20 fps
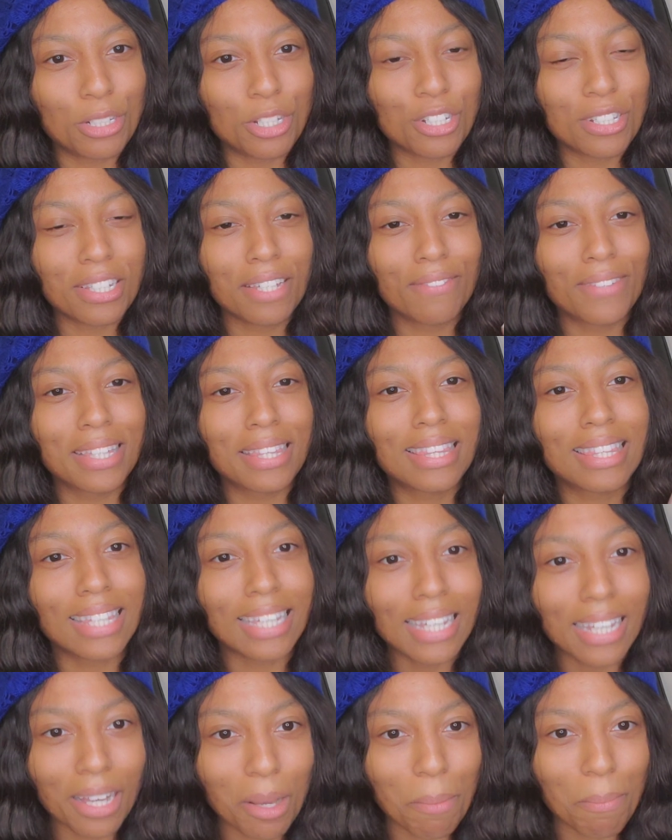to just even
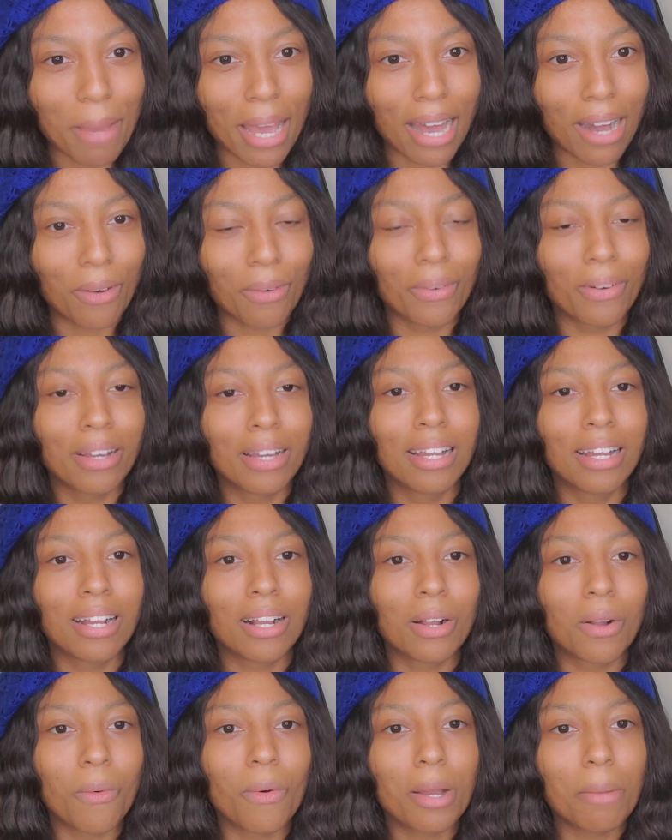think about
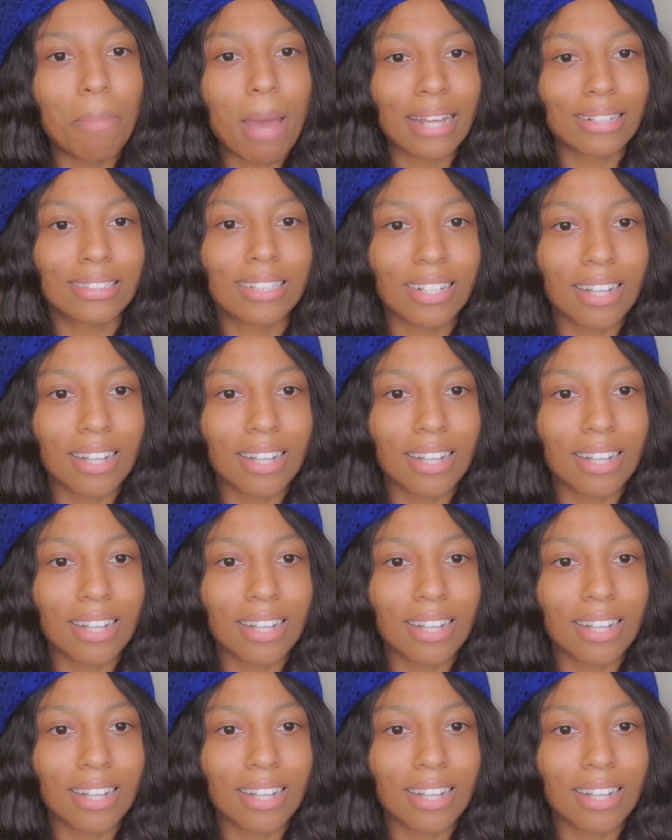going back